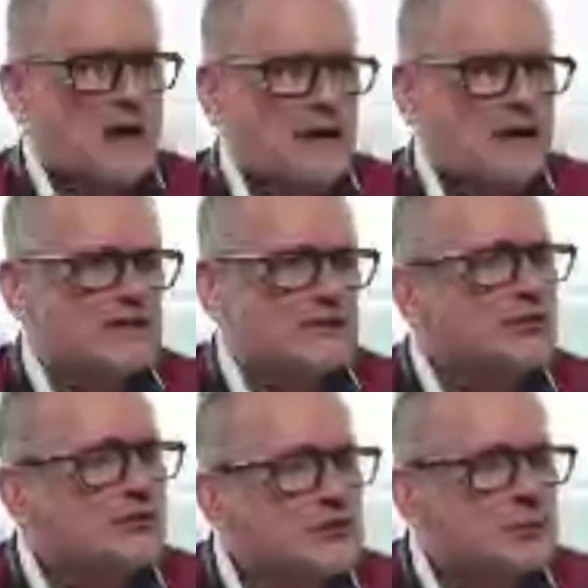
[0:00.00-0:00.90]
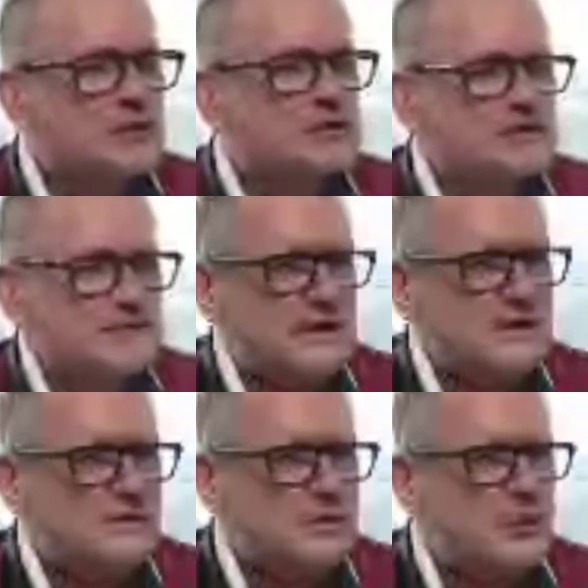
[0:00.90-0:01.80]
and I saw so many
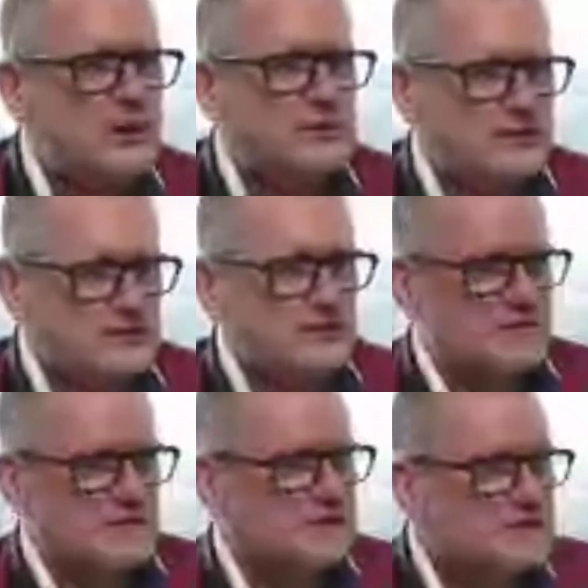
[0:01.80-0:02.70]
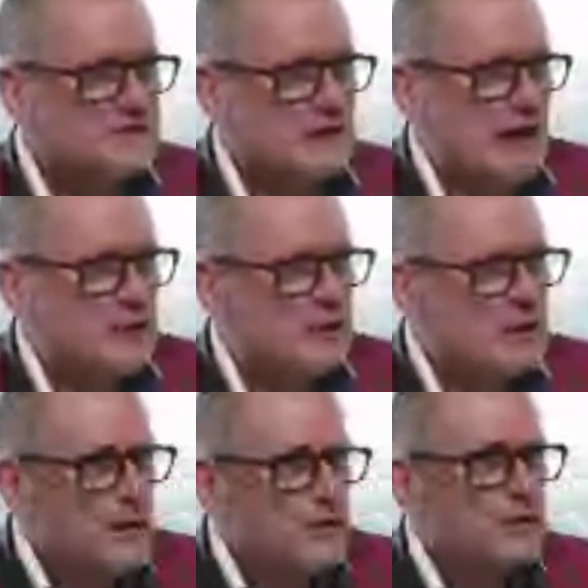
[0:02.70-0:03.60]
things what I didn't see in this time.
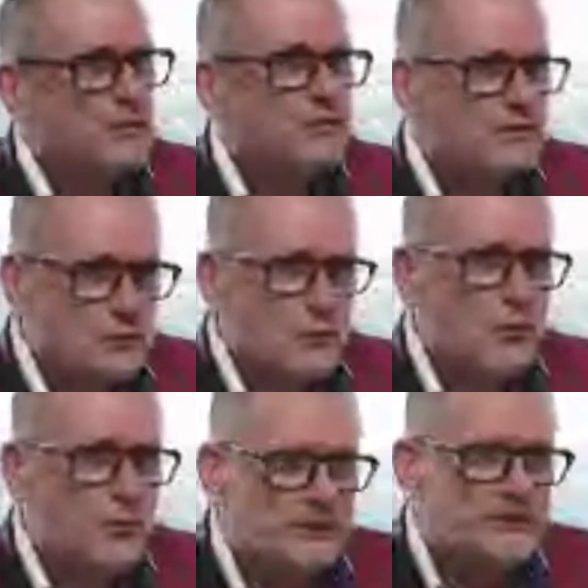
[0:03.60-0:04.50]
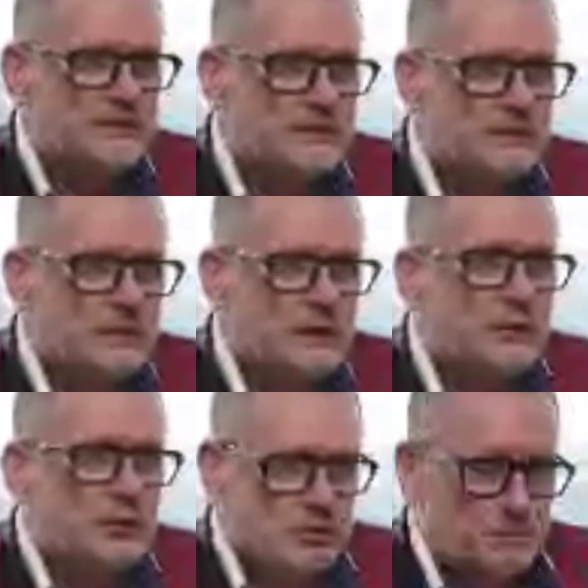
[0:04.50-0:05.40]
So, what the company did,
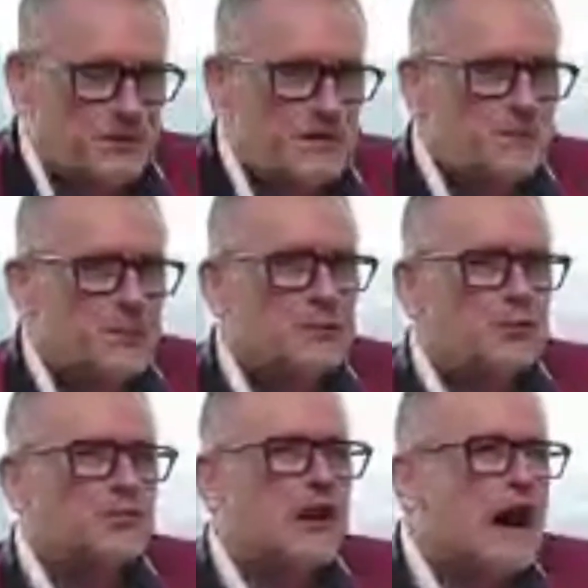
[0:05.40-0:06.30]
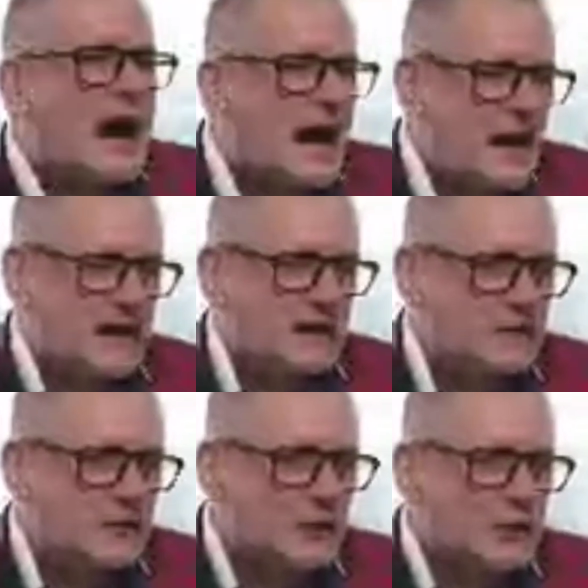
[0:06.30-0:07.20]
what people got
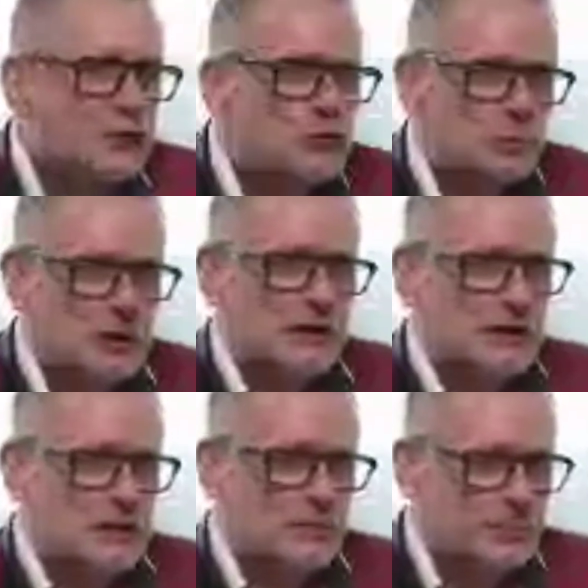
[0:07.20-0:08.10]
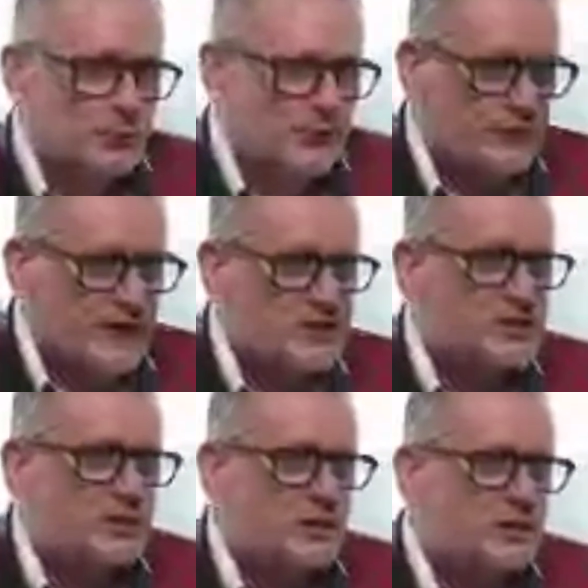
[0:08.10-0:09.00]
hired to make a
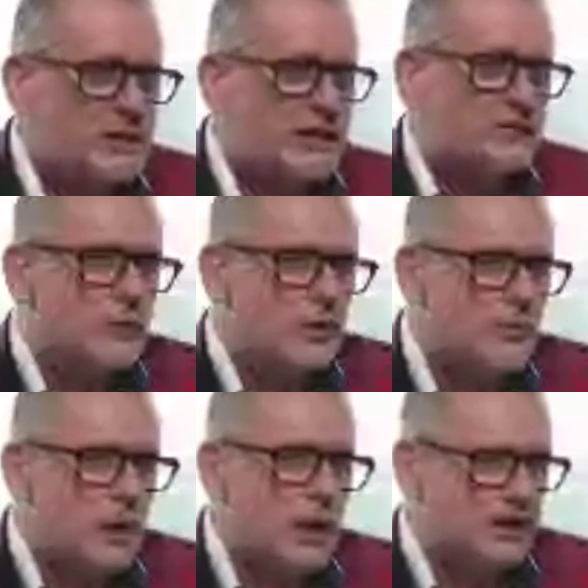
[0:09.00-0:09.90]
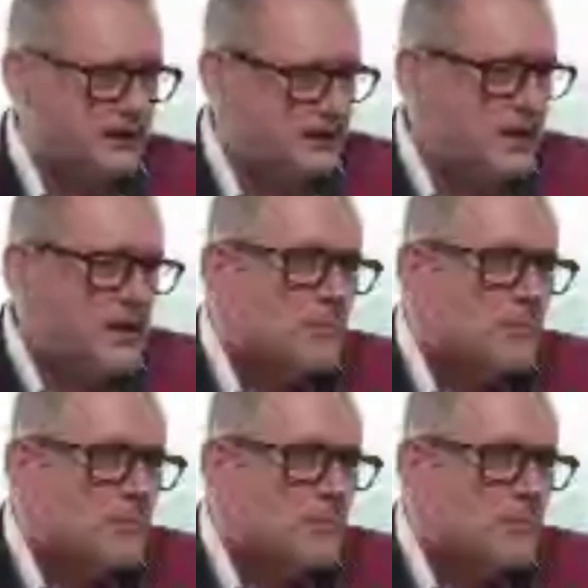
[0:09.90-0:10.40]
professional network marketing